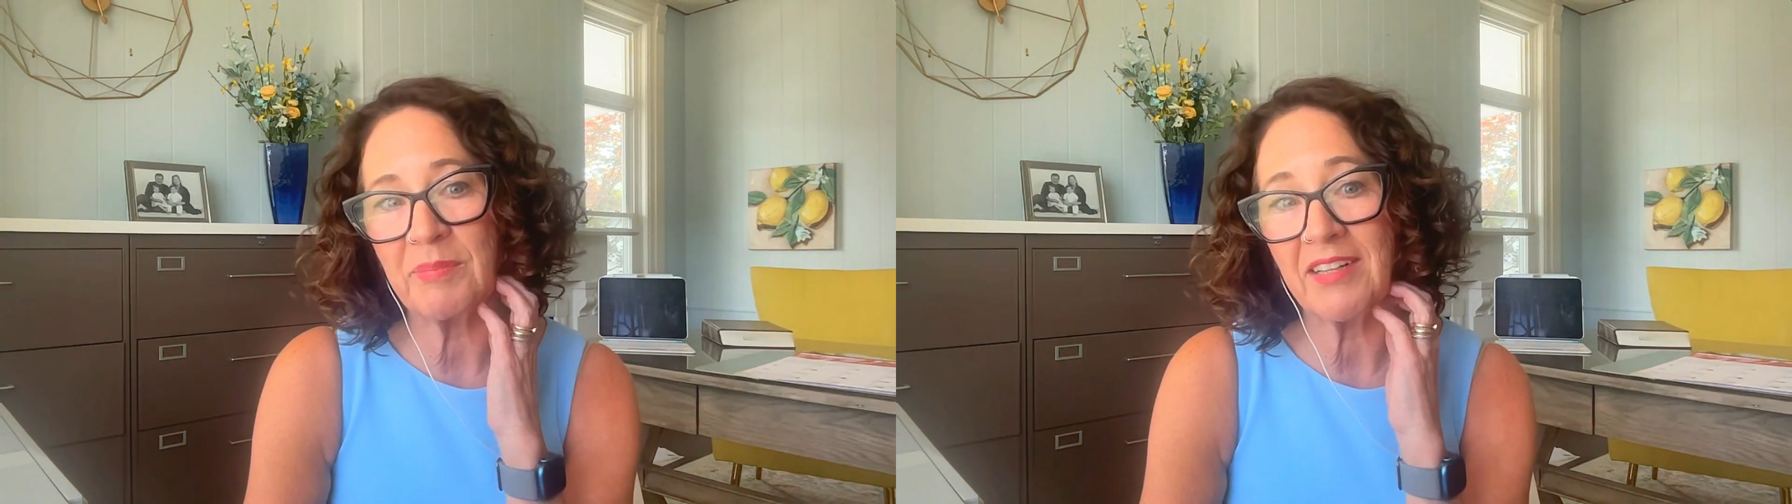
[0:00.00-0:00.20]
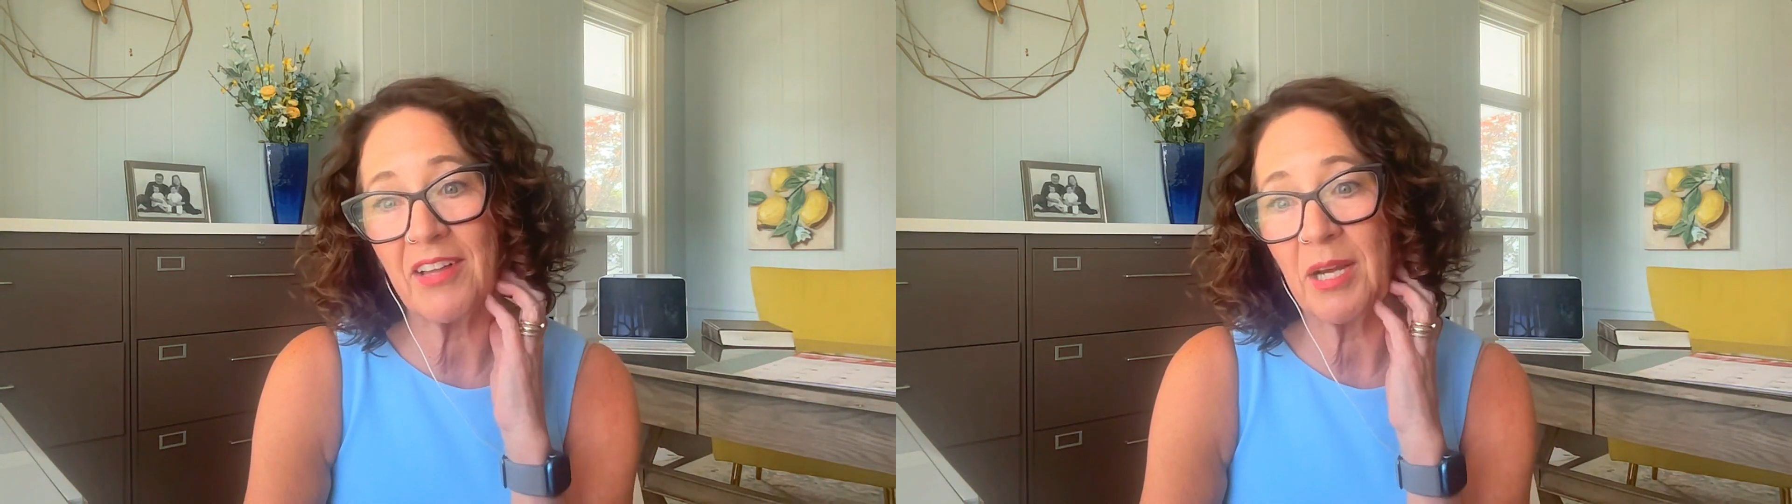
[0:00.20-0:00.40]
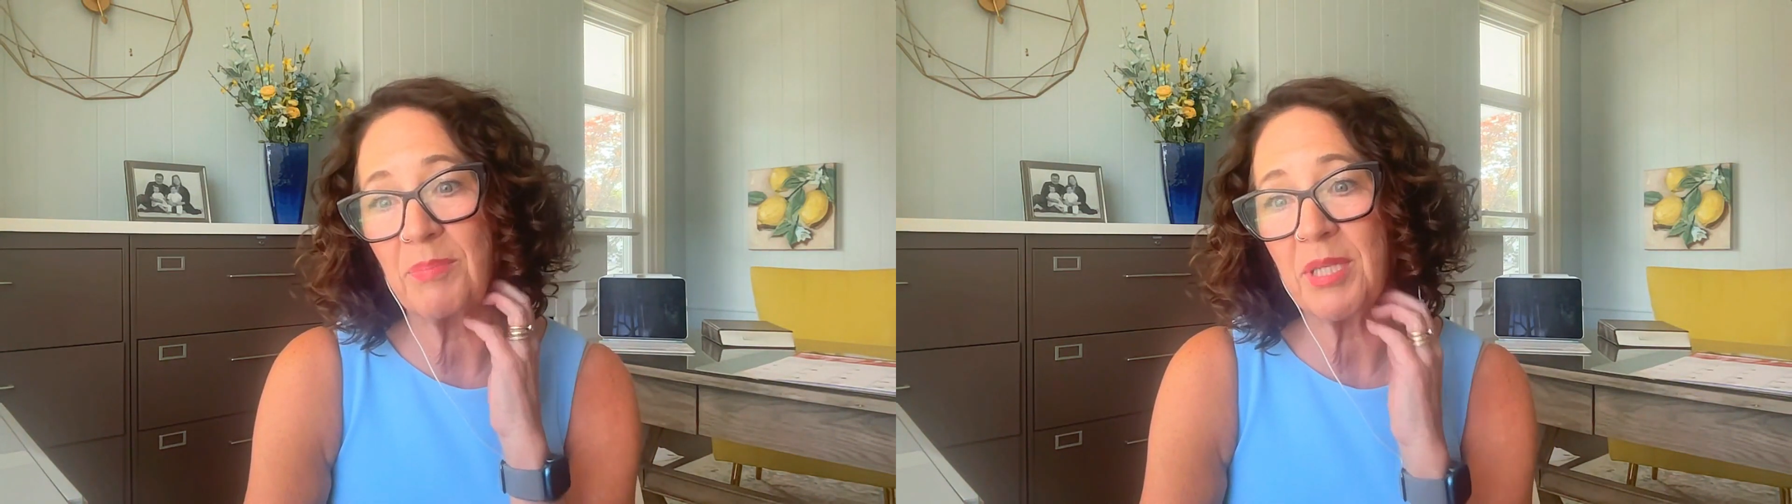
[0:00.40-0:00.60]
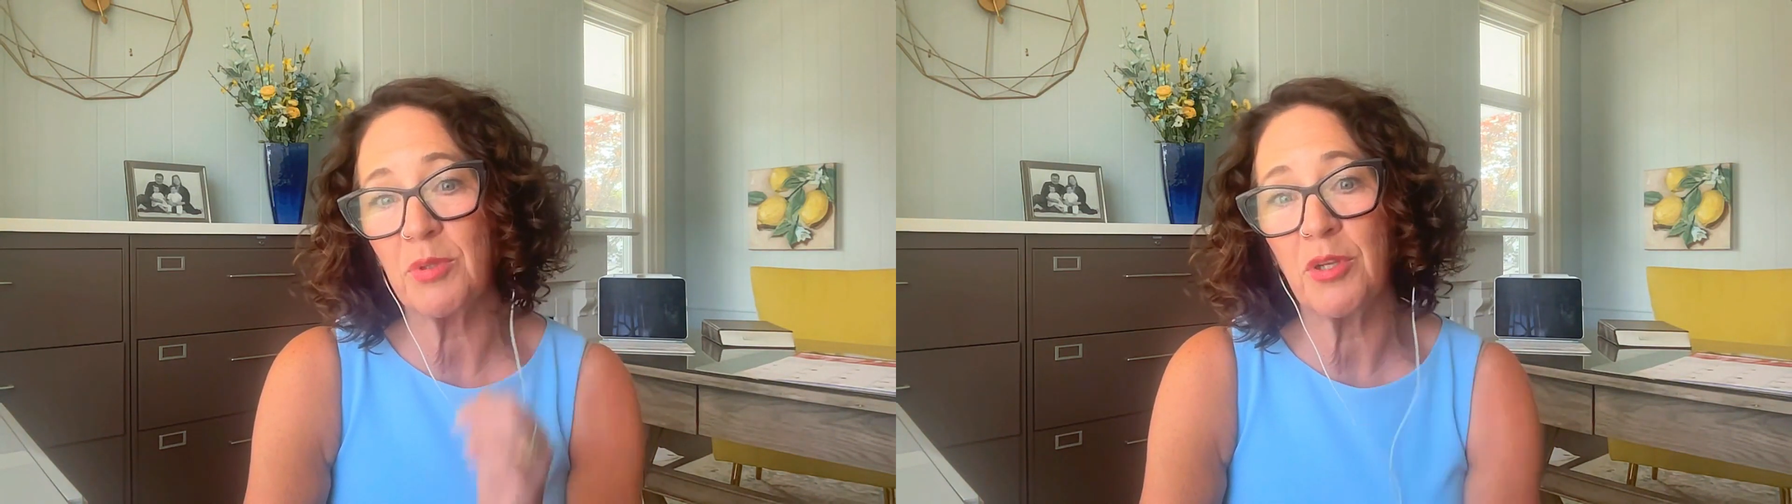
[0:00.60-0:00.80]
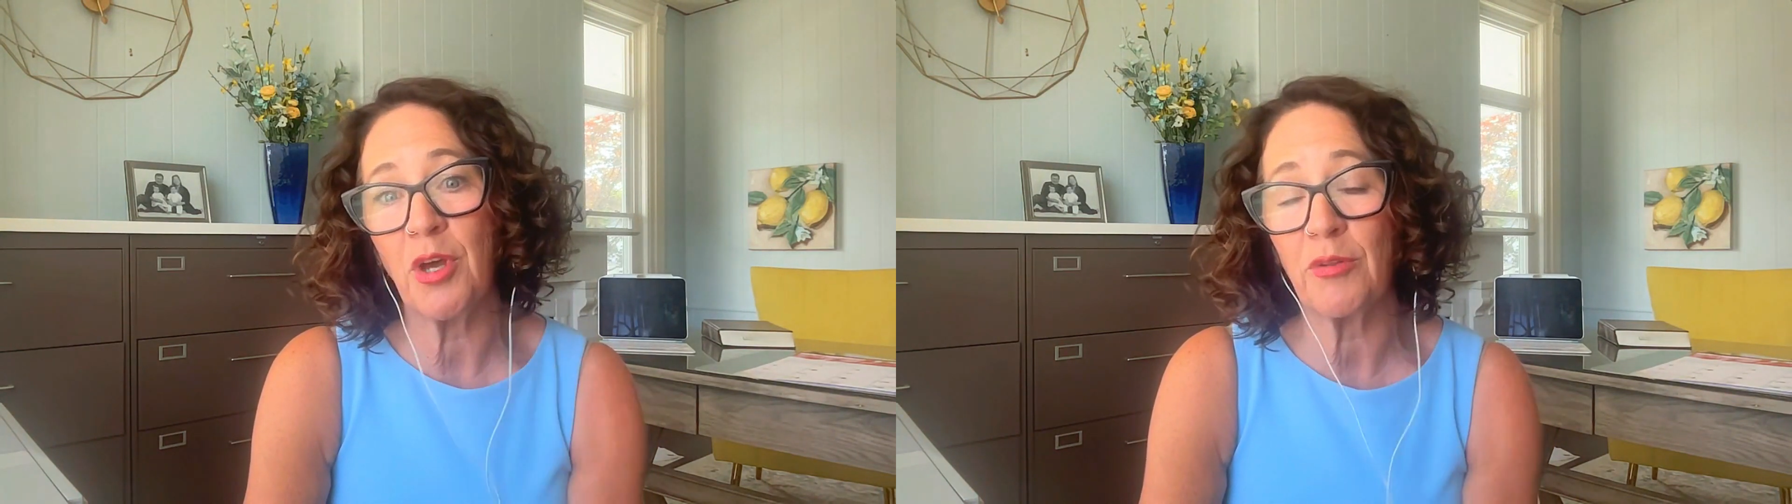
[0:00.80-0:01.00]
a lot of people
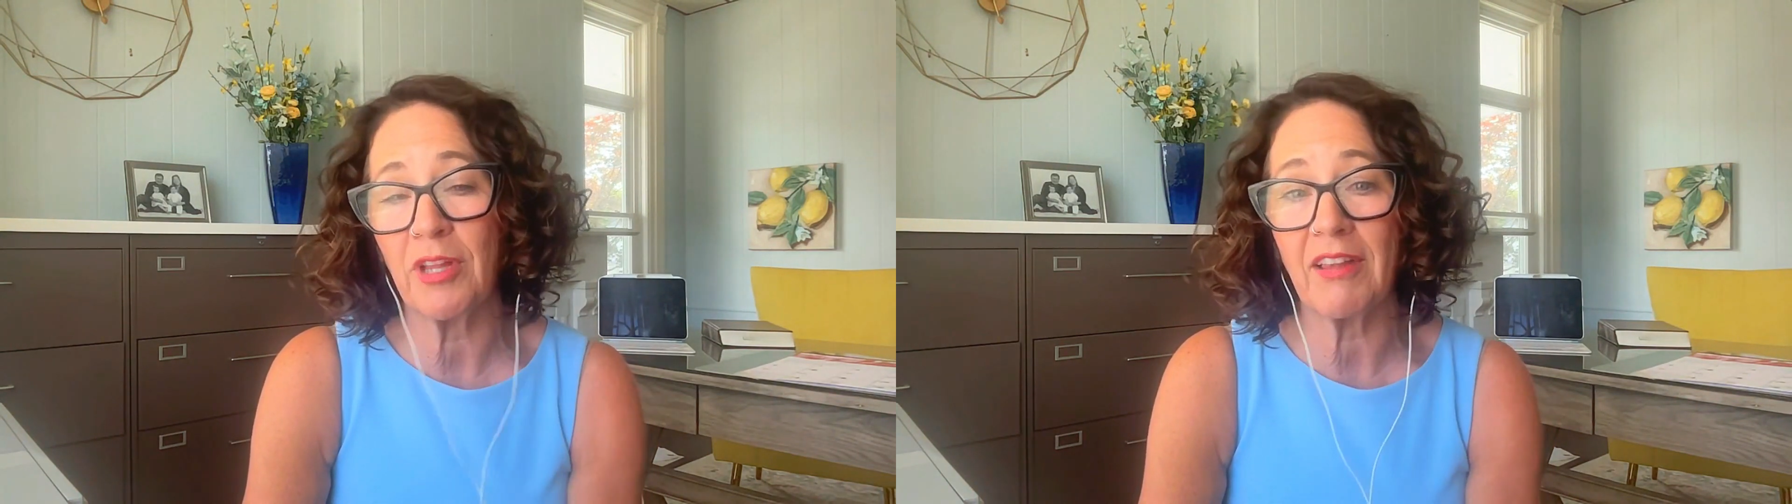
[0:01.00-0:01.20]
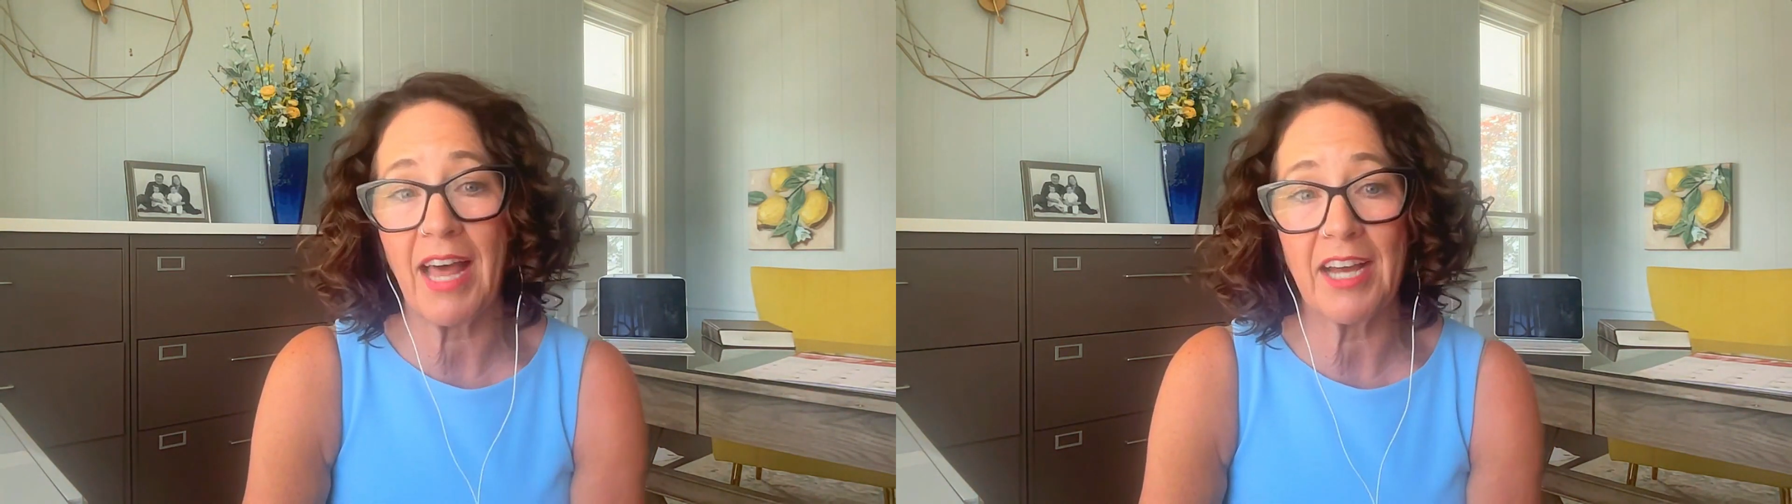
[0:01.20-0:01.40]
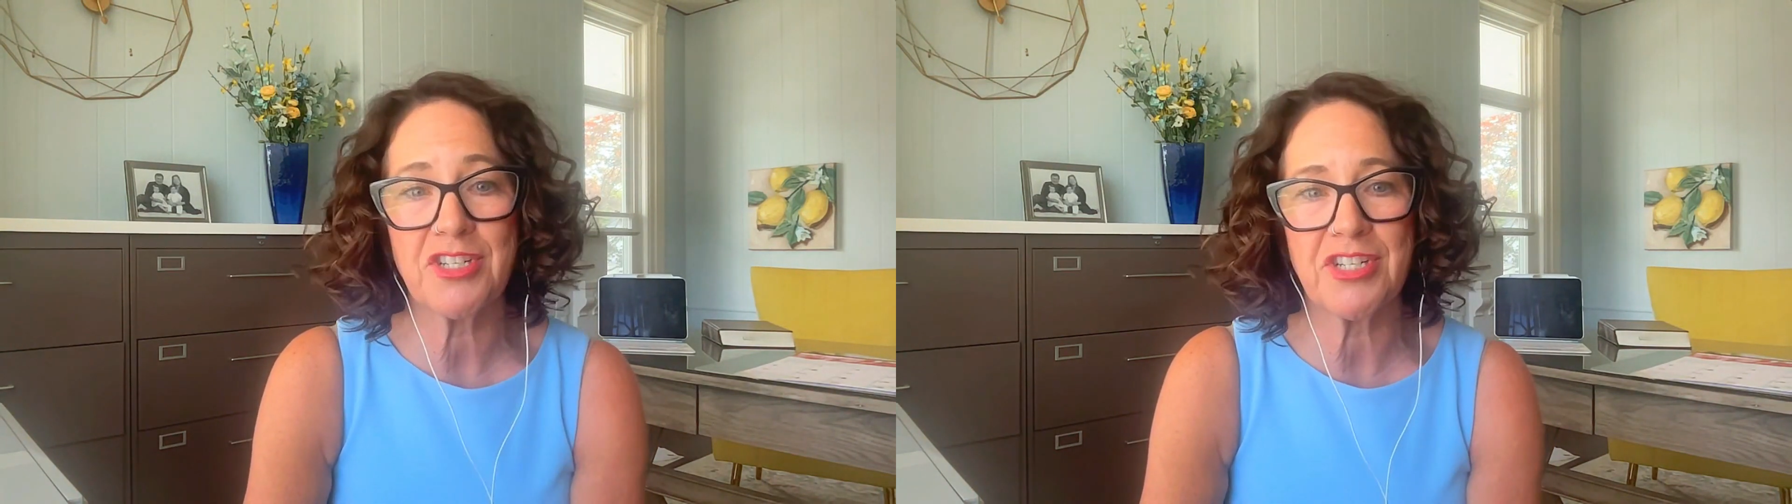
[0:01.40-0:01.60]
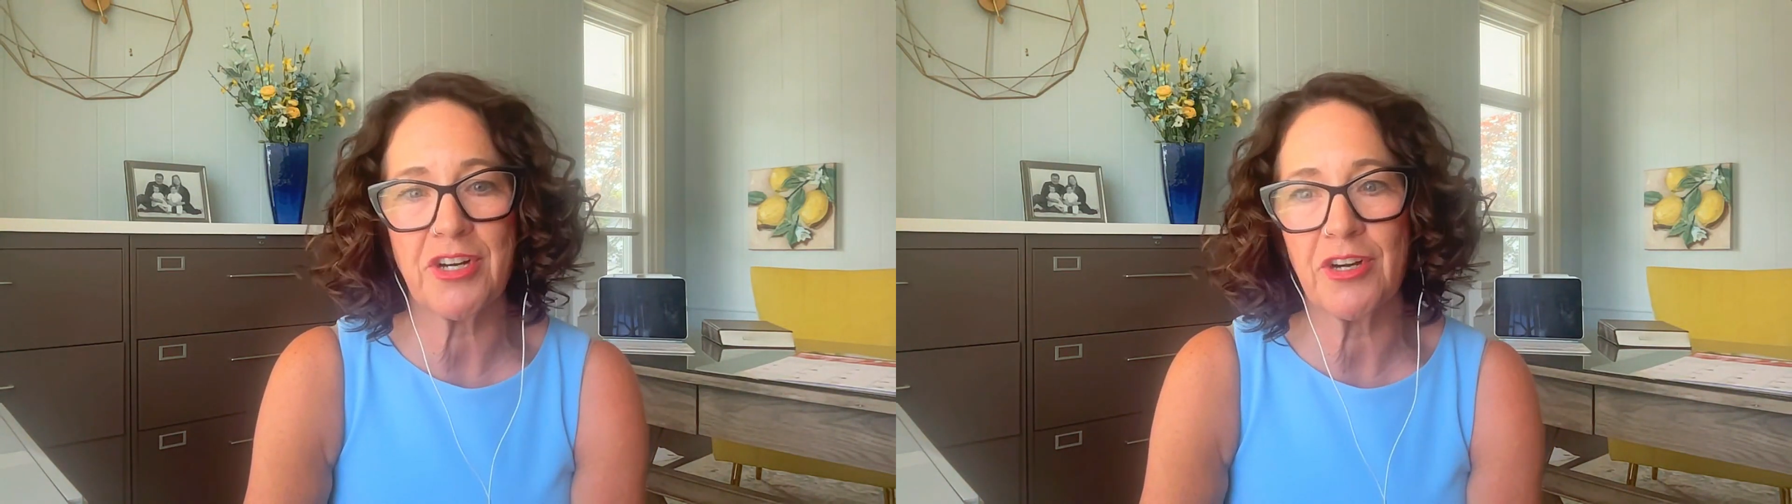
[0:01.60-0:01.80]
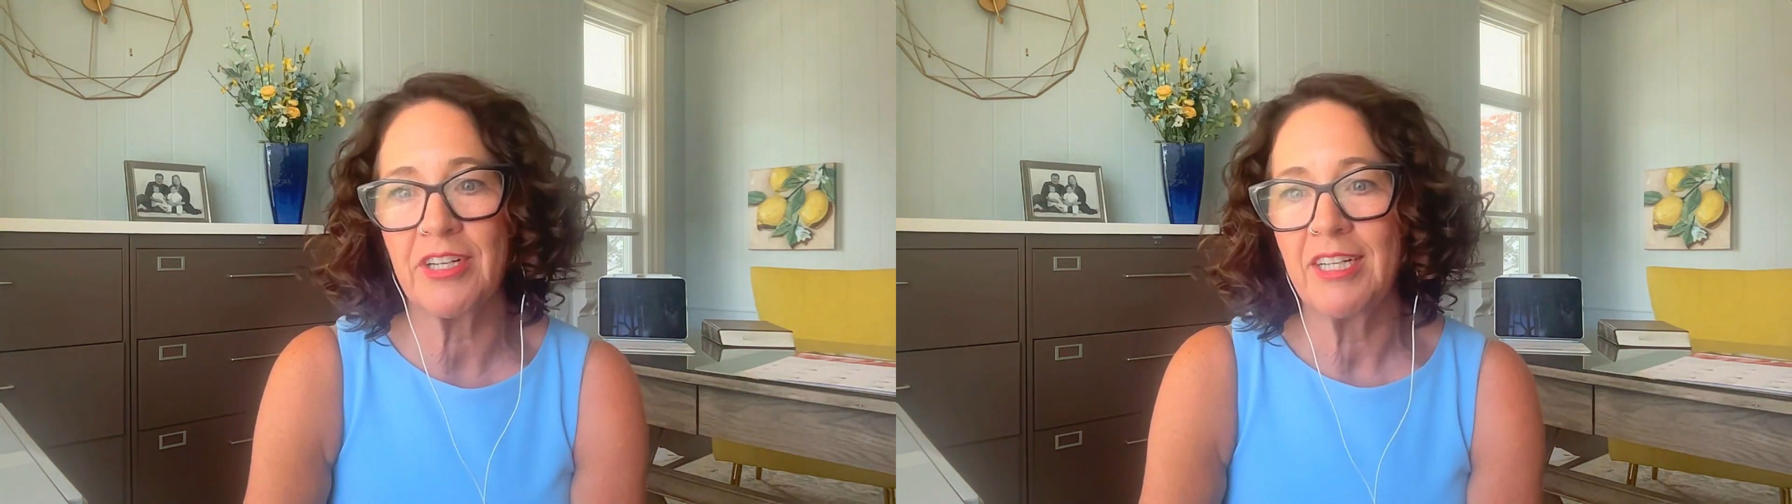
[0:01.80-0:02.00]
know that last year